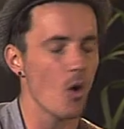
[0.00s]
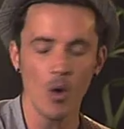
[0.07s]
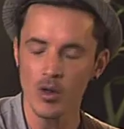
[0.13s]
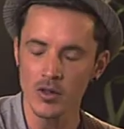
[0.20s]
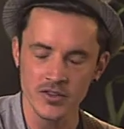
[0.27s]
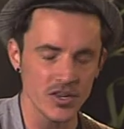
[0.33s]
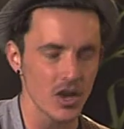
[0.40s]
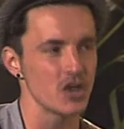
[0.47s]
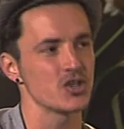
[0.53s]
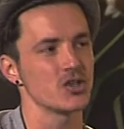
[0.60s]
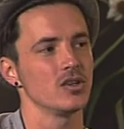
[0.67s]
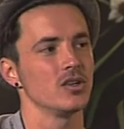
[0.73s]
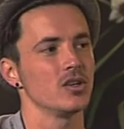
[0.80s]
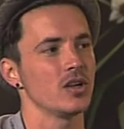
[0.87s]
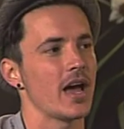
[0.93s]
All
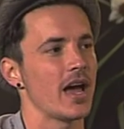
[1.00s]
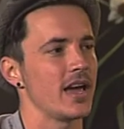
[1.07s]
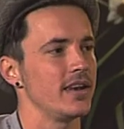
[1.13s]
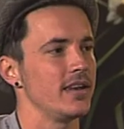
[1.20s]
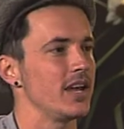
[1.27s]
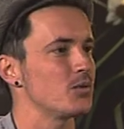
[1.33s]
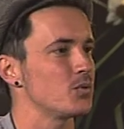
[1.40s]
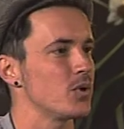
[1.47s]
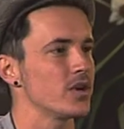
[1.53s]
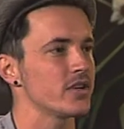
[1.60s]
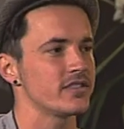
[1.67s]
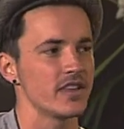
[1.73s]
social networks.